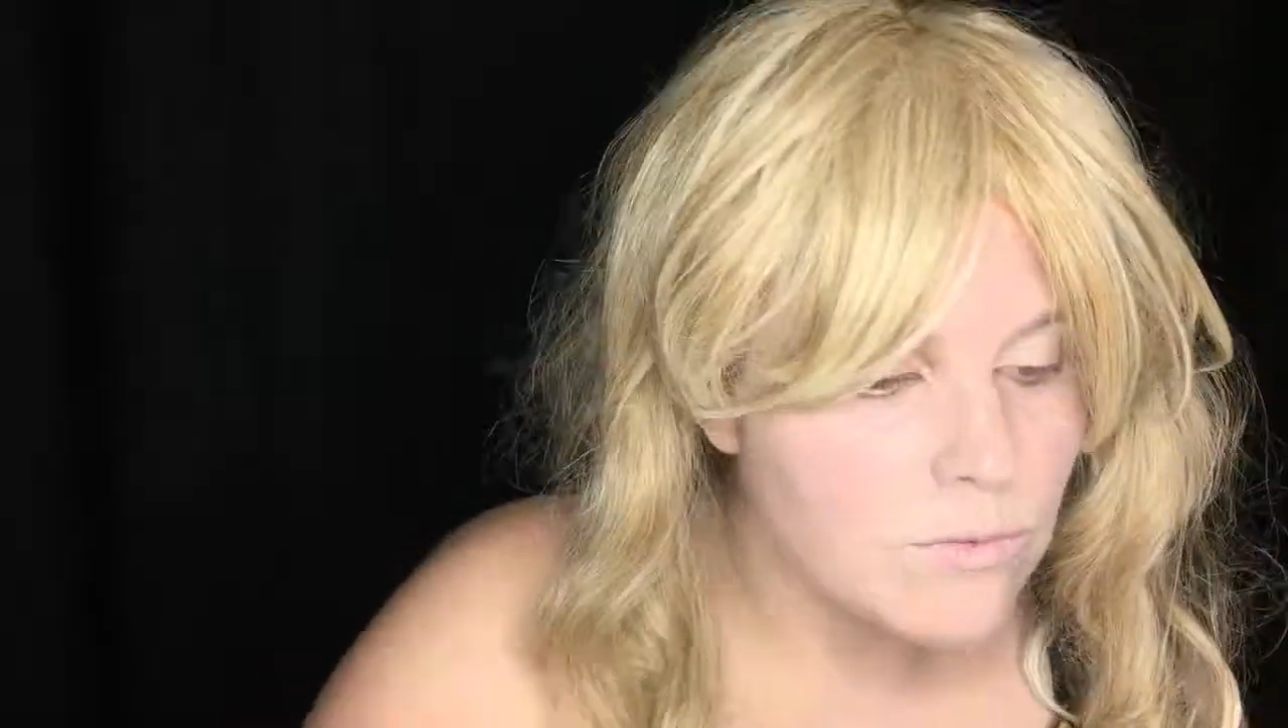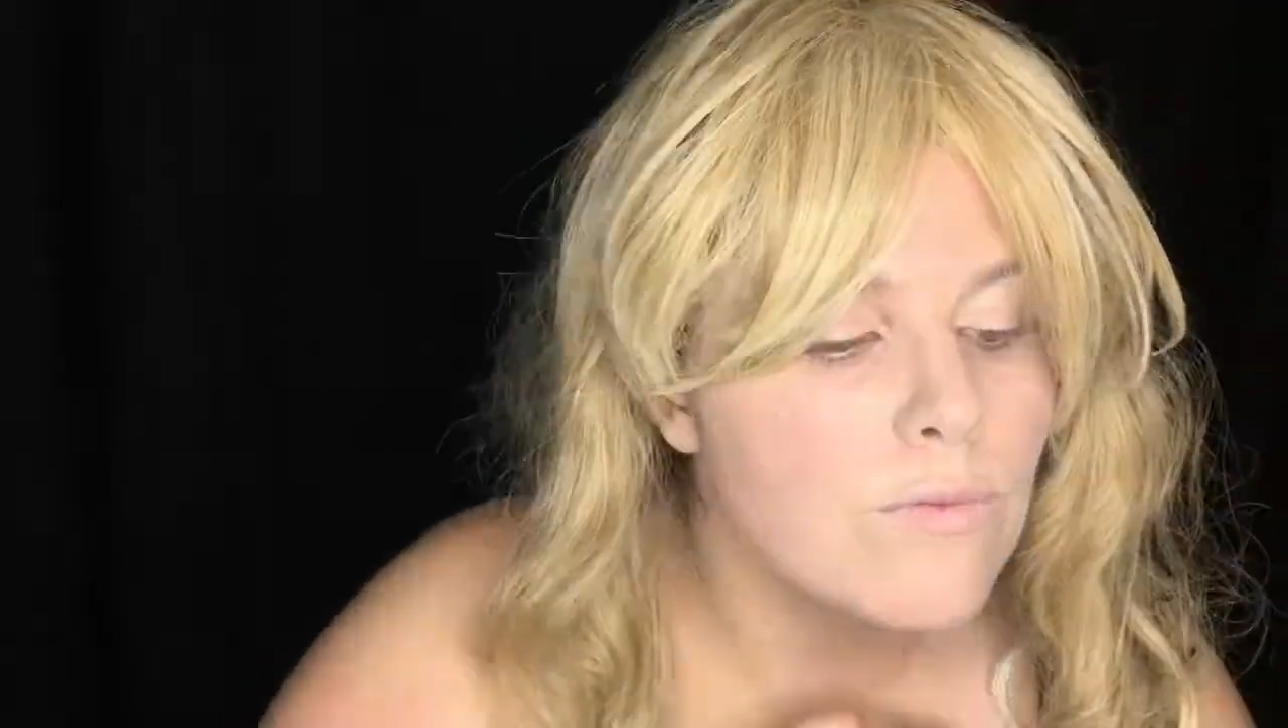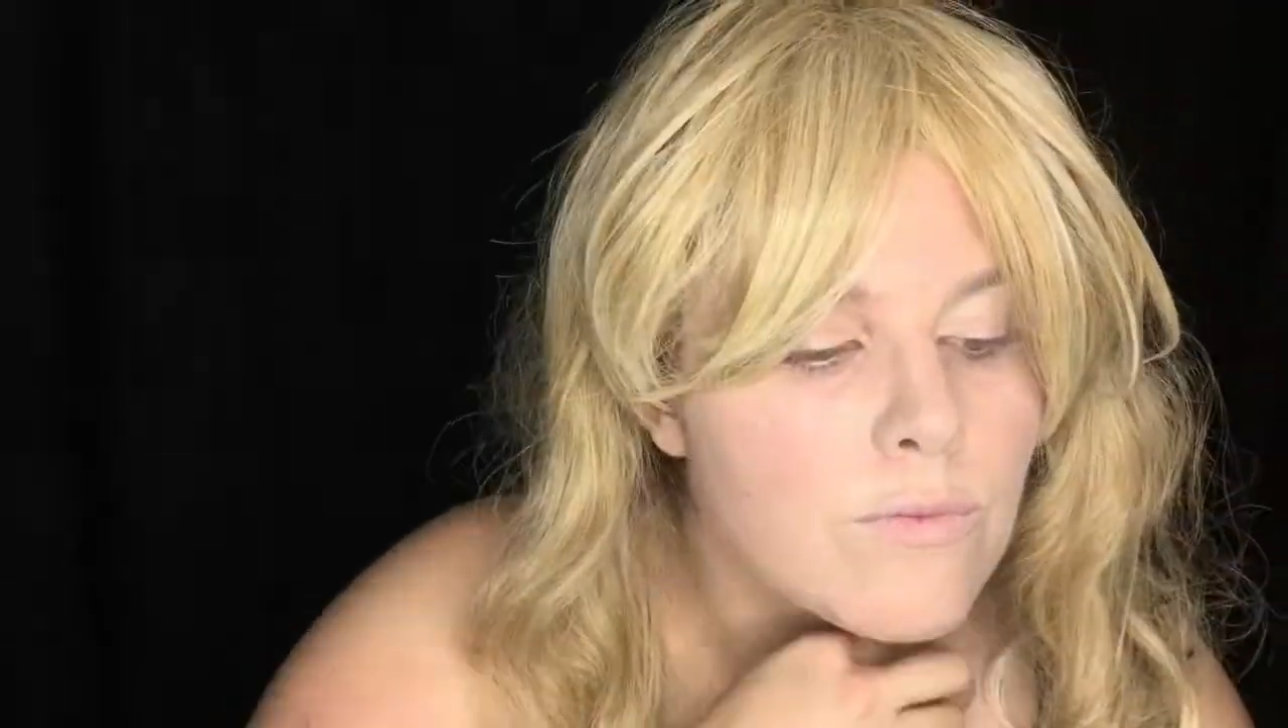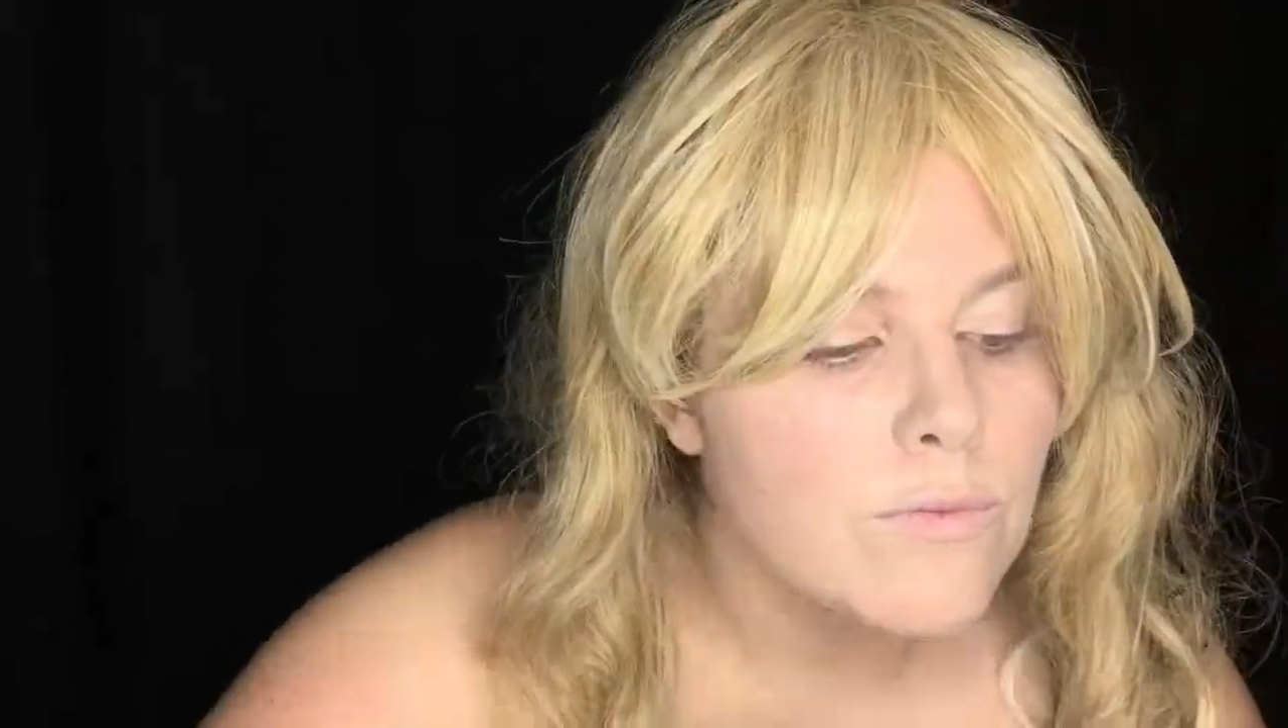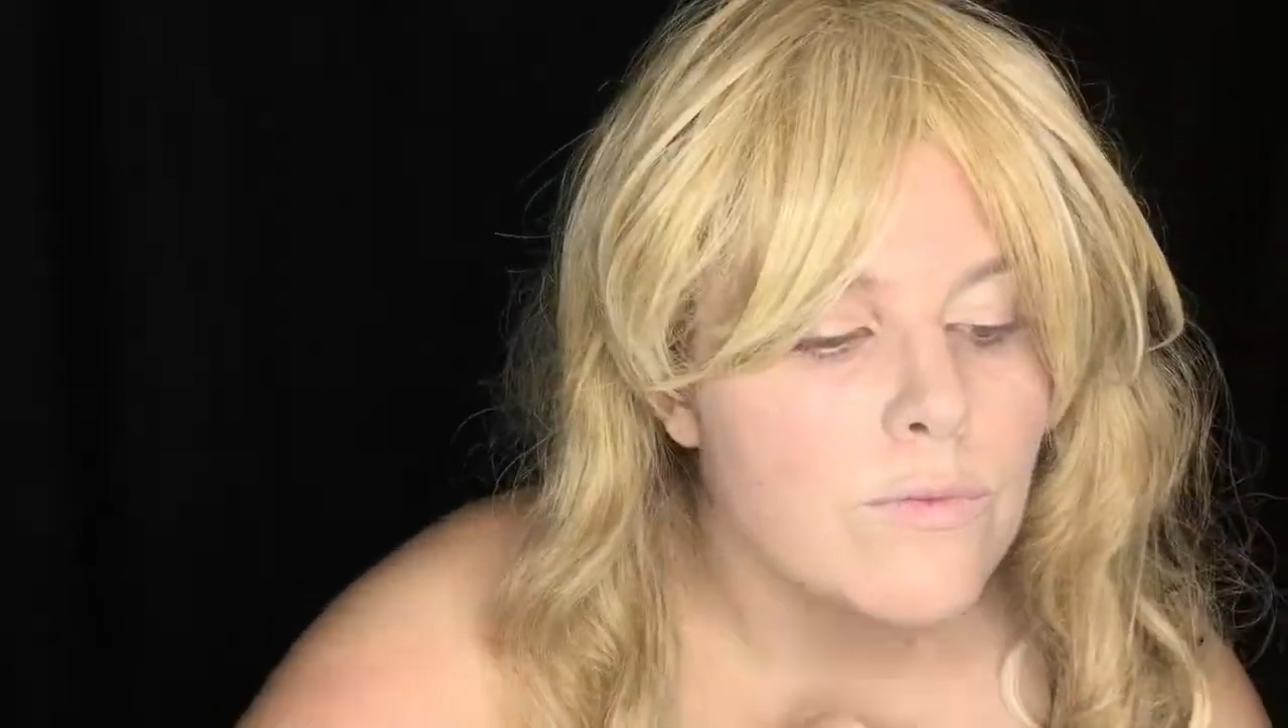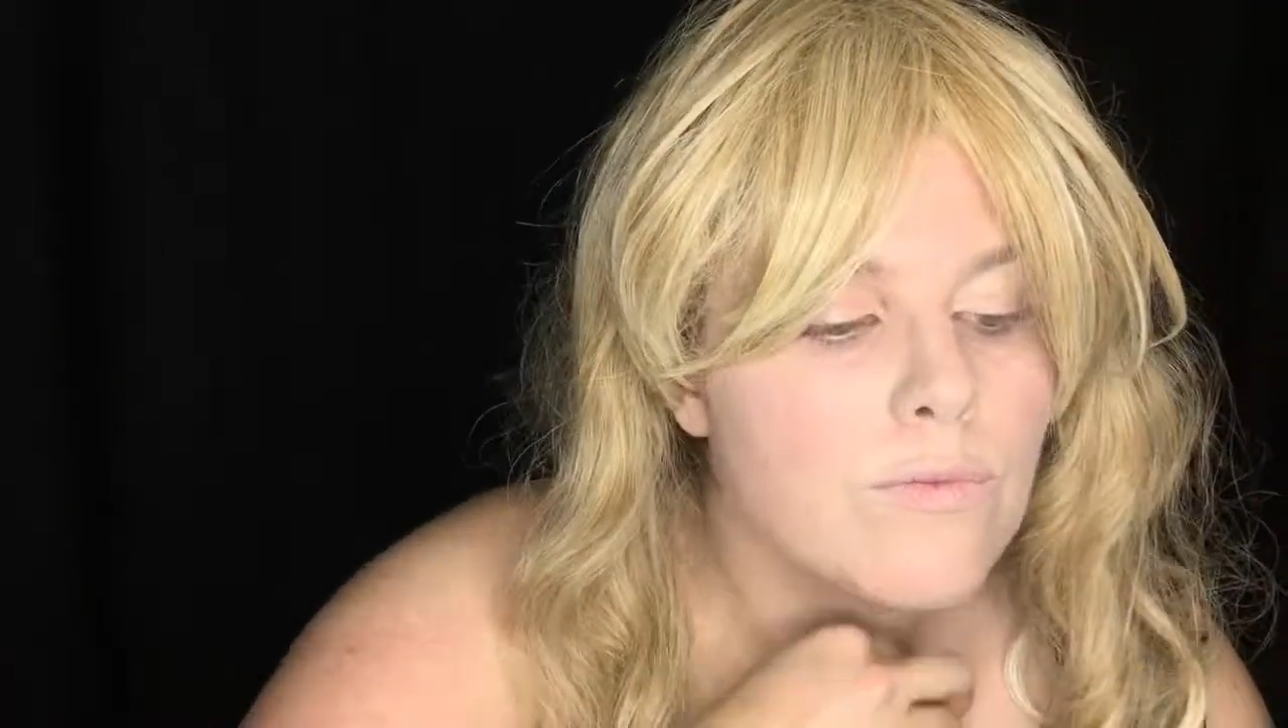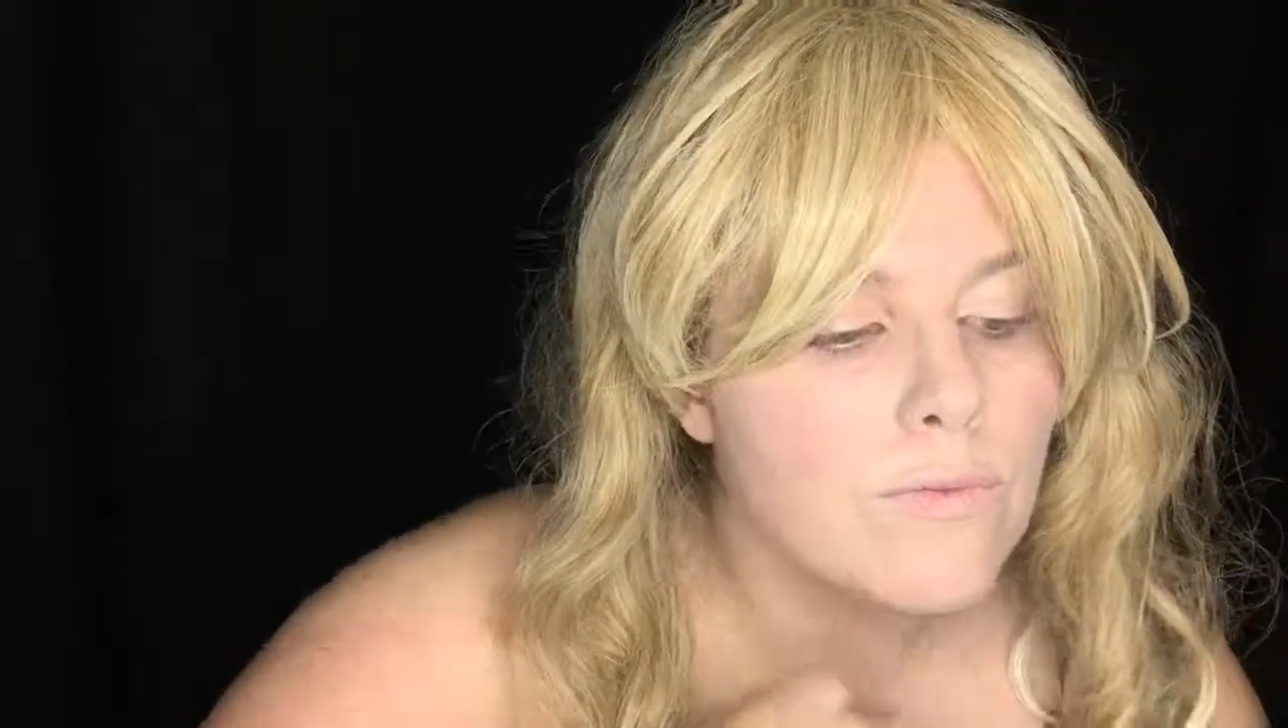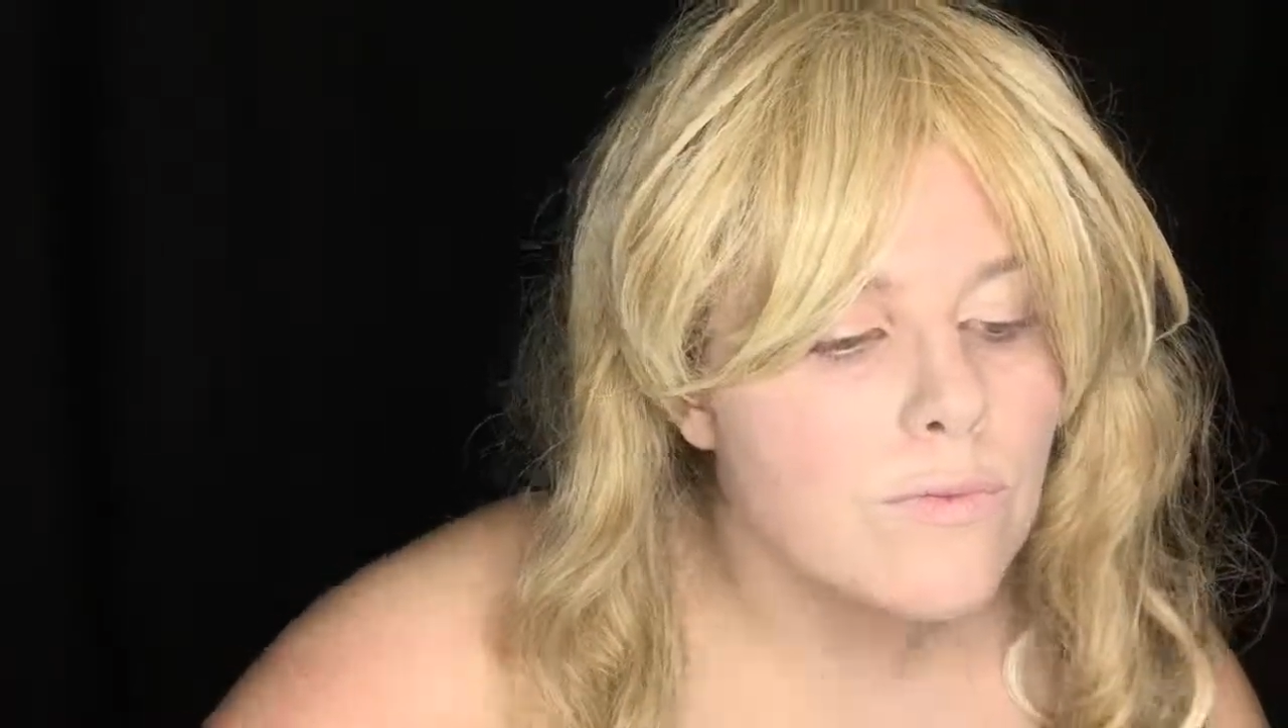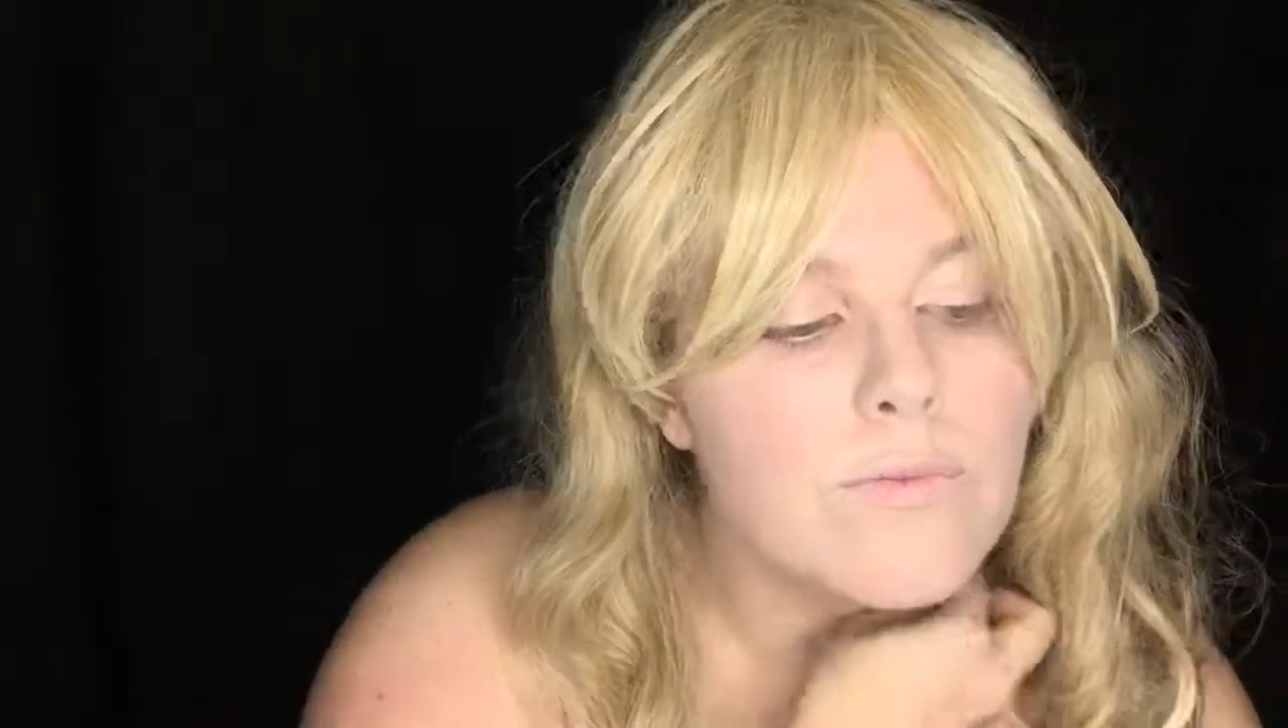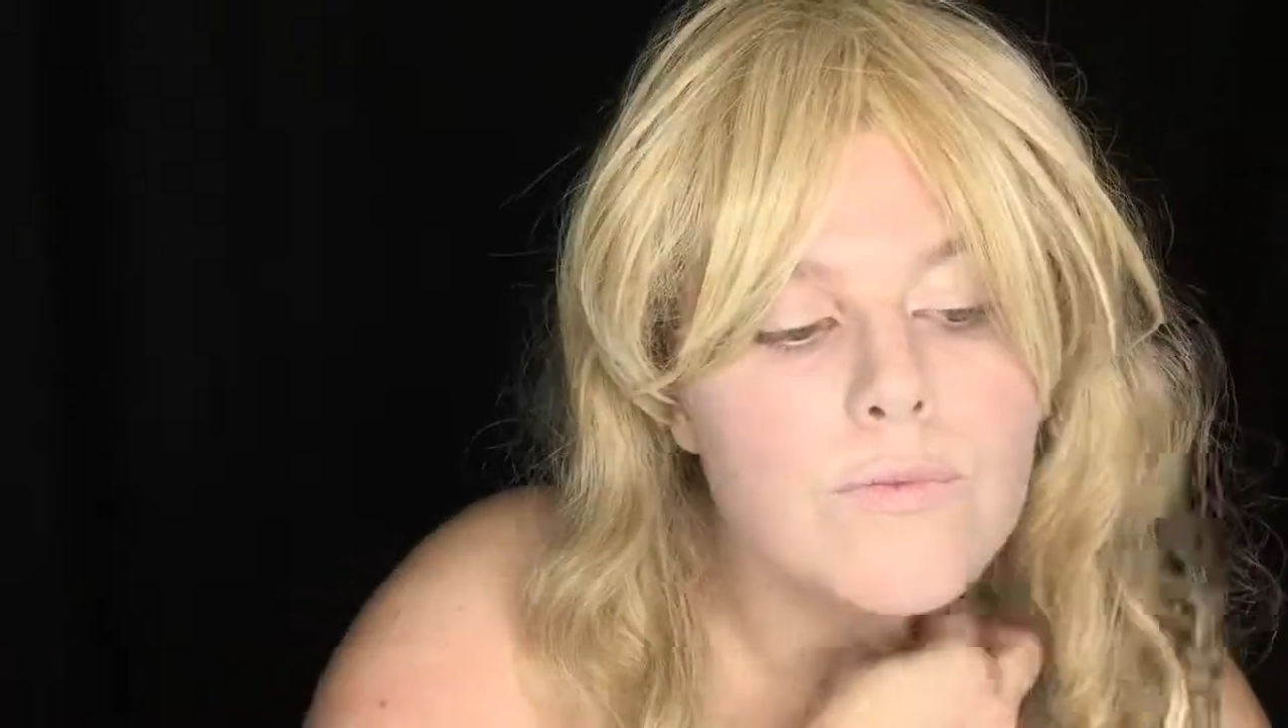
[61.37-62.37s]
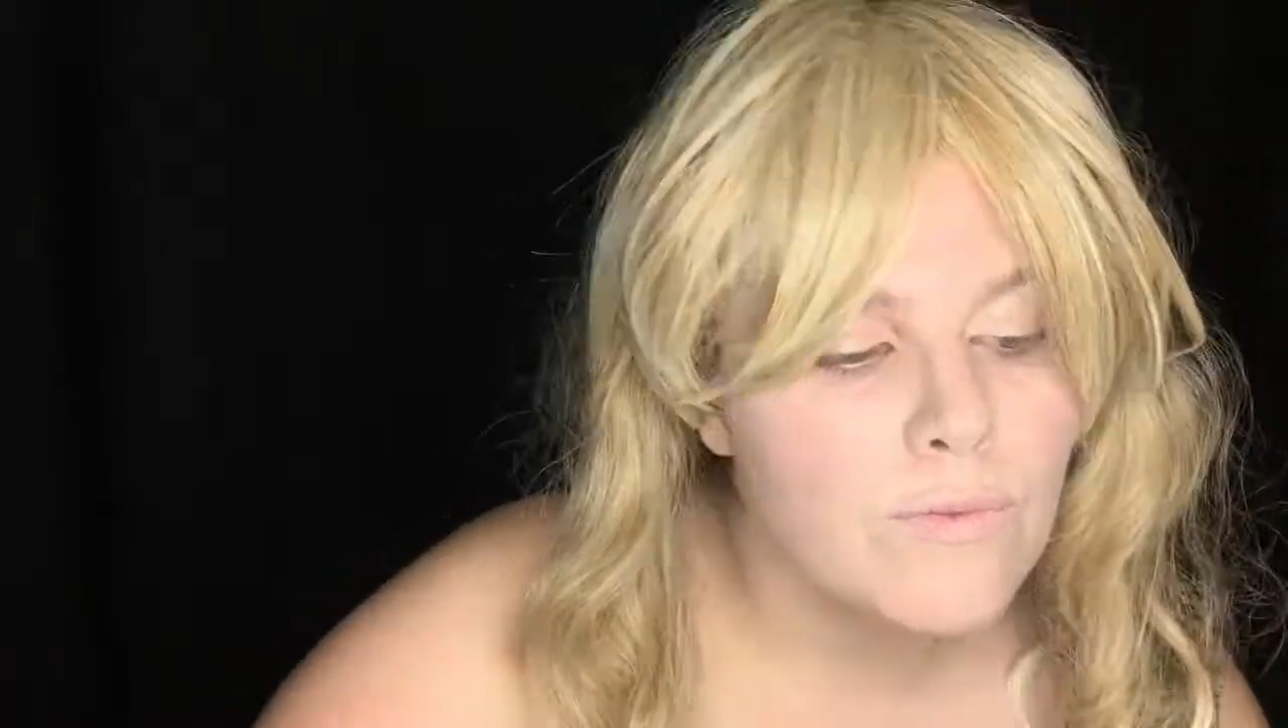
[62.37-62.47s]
hairline could be,